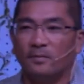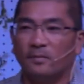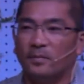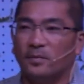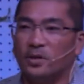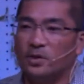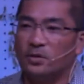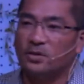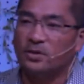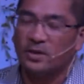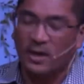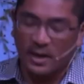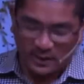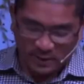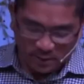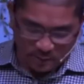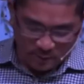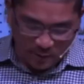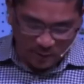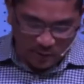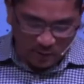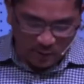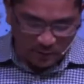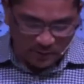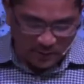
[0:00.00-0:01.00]
New
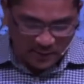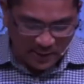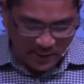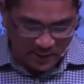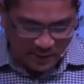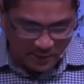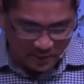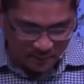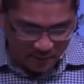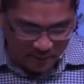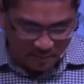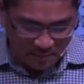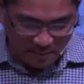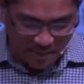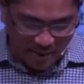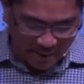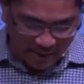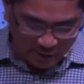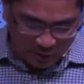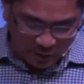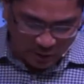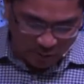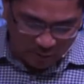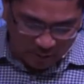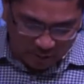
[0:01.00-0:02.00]
Testament, Old Testament,
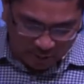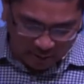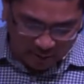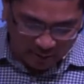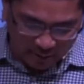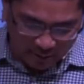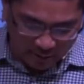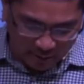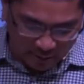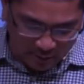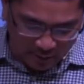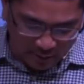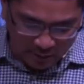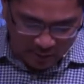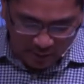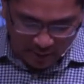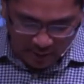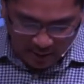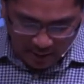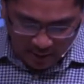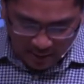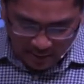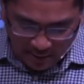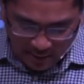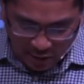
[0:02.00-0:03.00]
Matthew, Mark, Luke,
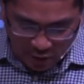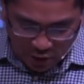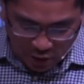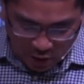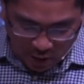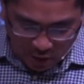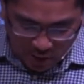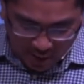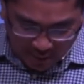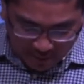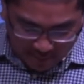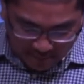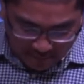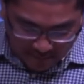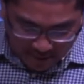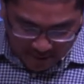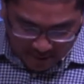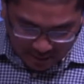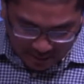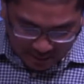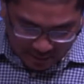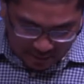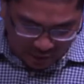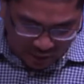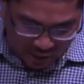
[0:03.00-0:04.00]
and John.
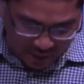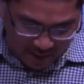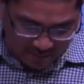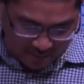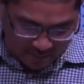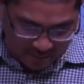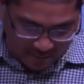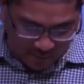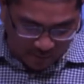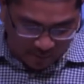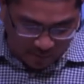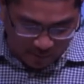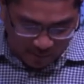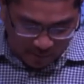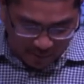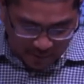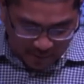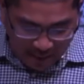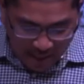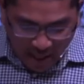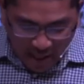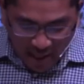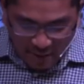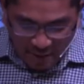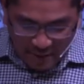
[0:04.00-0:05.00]
Matthew chapter
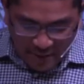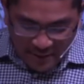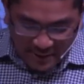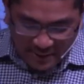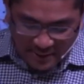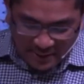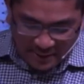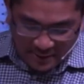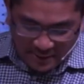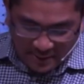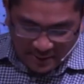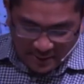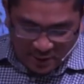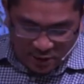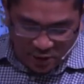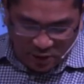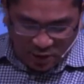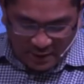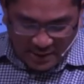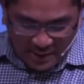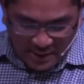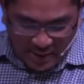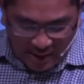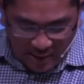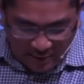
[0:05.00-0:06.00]
1. This is the
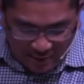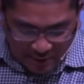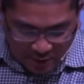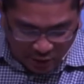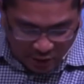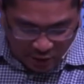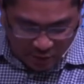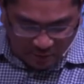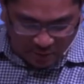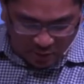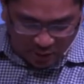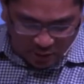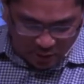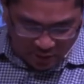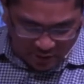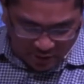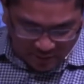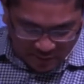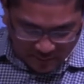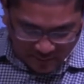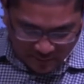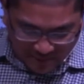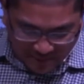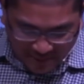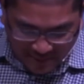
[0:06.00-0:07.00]
genealogy of
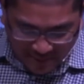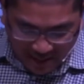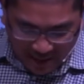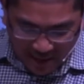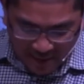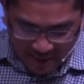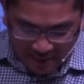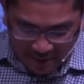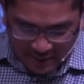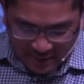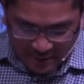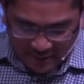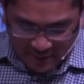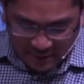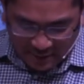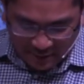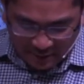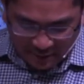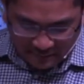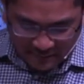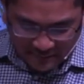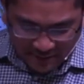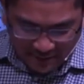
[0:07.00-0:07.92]
Jesus, Messiah, the son of